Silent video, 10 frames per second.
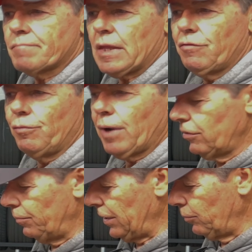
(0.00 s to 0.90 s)
if you buy
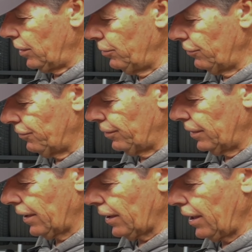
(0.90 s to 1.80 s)
the BMW fluid
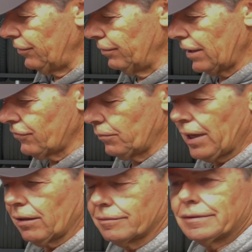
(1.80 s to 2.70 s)
like I do, that's
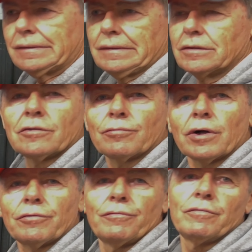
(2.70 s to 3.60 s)
about
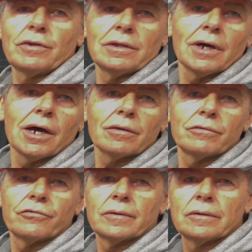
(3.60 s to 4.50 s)
$12 to $15.
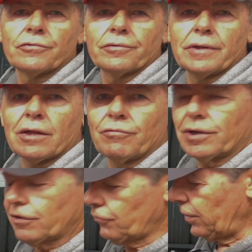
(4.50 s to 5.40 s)
So not
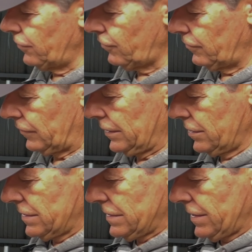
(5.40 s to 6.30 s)
very expensive,
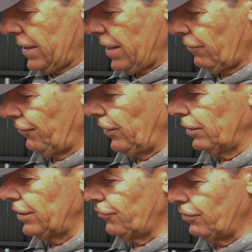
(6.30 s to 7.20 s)
and
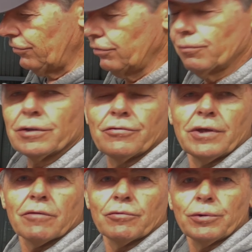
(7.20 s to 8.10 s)
fairly easy to do once
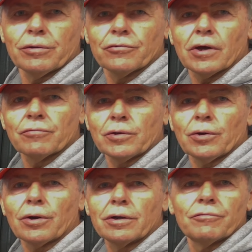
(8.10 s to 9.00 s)
you have the wheels off the
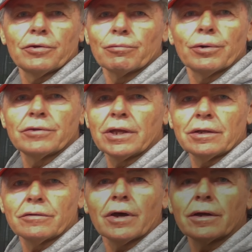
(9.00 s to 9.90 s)
car if you're rotating
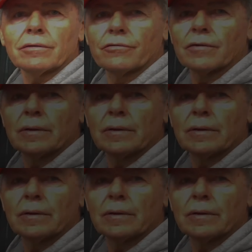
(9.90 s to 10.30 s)
tires.